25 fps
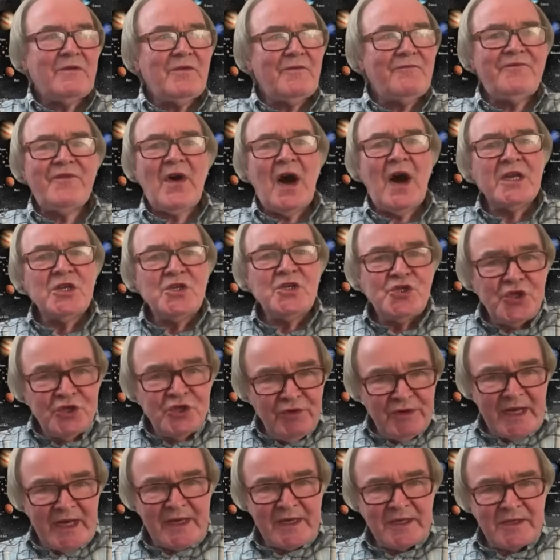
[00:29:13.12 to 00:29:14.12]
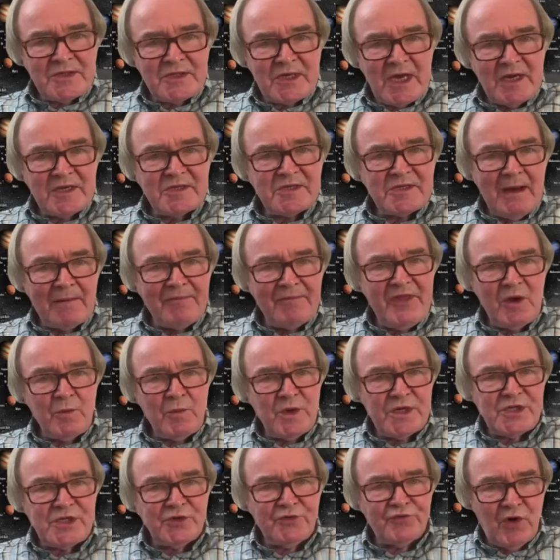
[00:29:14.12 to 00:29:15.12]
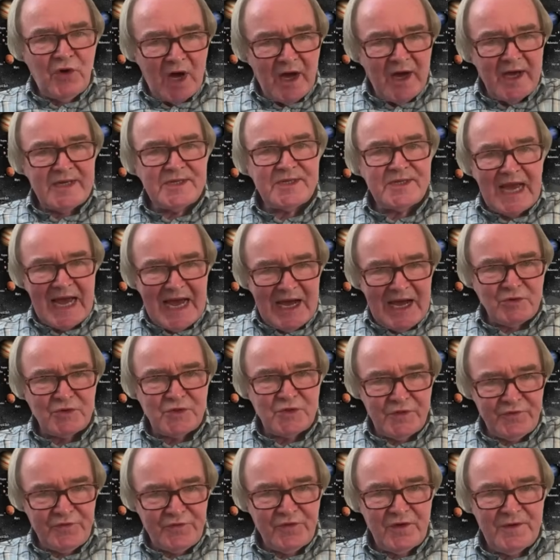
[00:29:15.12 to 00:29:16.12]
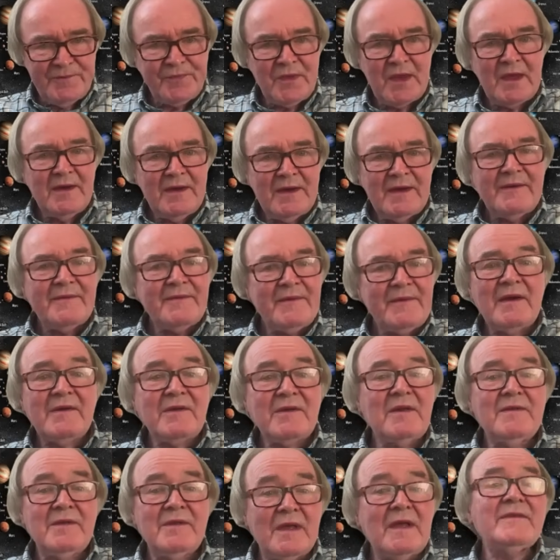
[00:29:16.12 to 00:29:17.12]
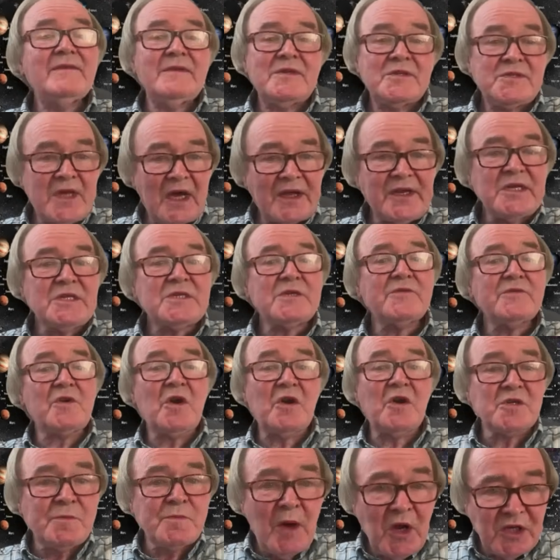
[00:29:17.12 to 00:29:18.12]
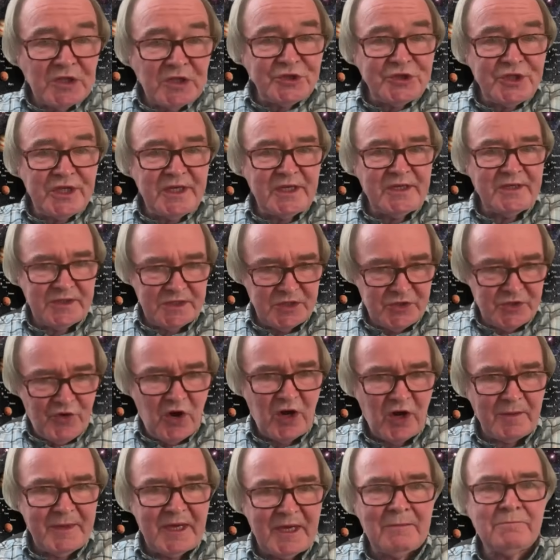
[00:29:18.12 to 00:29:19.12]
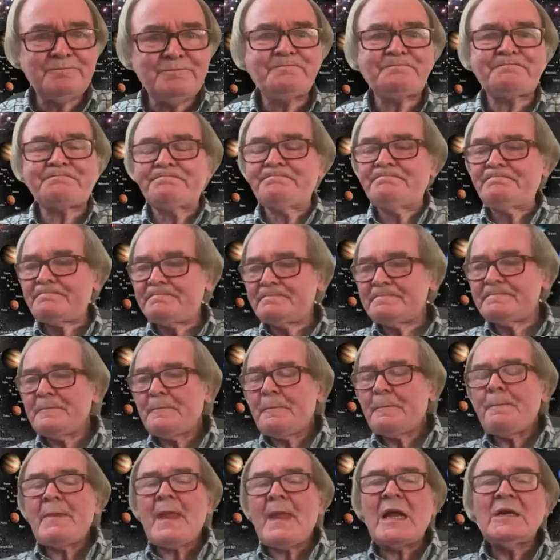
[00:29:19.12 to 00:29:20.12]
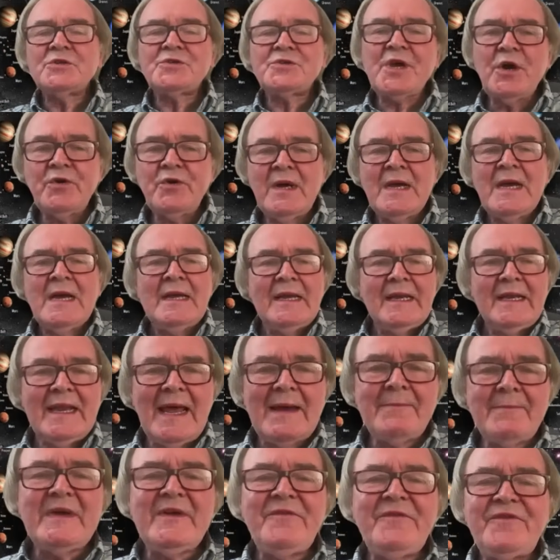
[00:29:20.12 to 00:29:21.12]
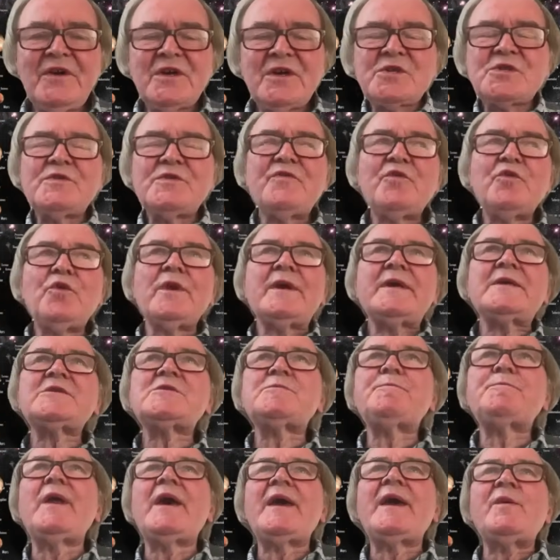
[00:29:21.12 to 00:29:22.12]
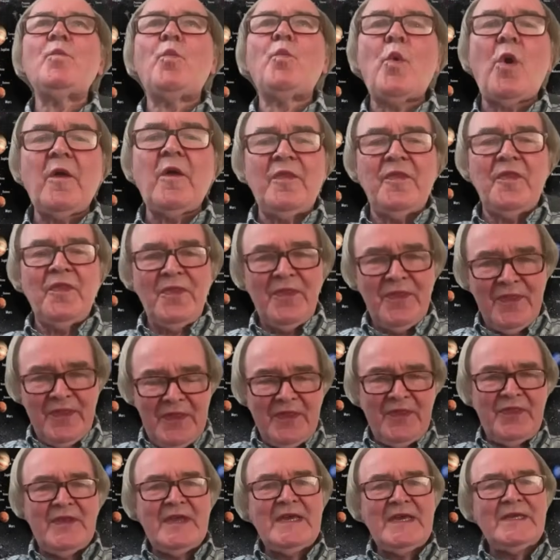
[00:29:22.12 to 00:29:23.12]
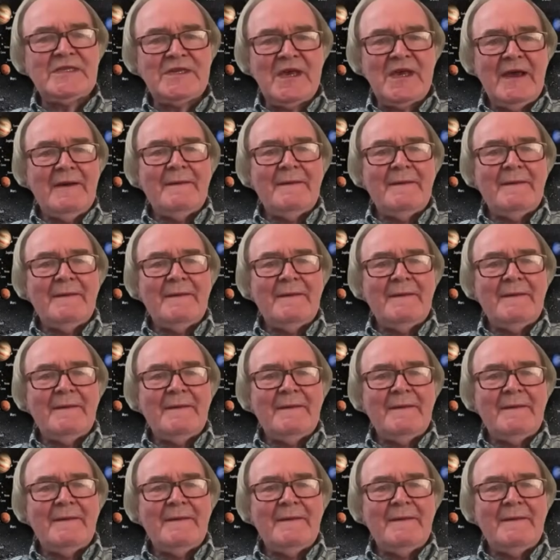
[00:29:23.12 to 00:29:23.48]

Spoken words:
fine-tunings are something which arise out of studies of cosmology and astronomy. So let me first of all explain what these